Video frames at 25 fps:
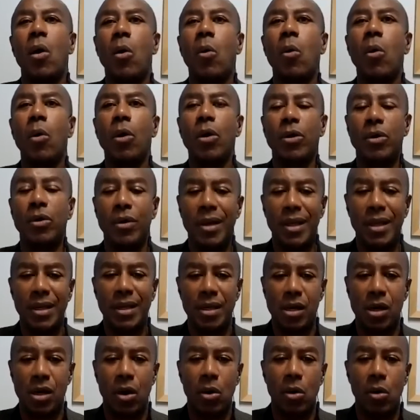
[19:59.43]
or you need
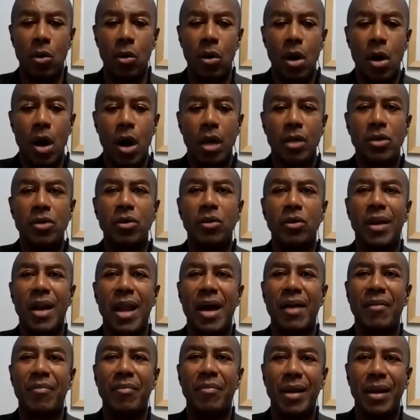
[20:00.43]
to go to the
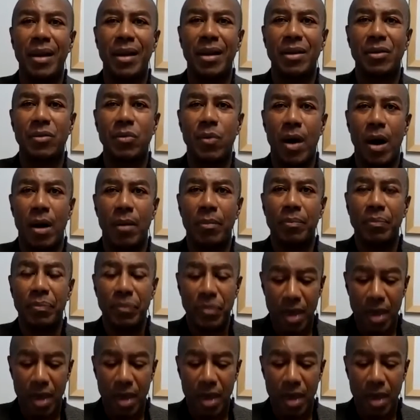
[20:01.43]
live meeting as well.